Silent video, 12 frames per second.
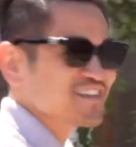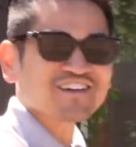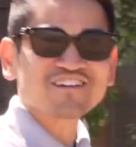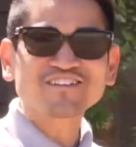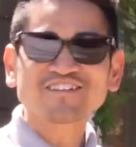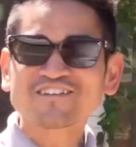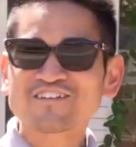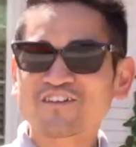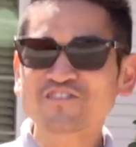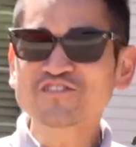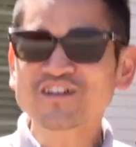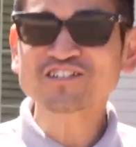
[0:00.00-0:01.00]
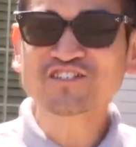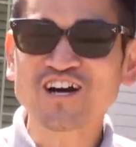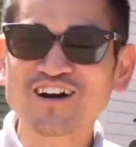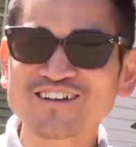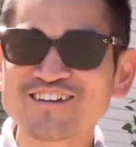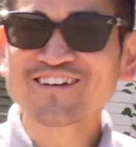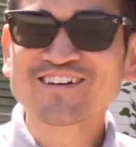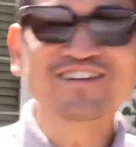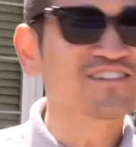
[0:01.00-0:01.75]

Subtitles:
I was like, oh, you're not John?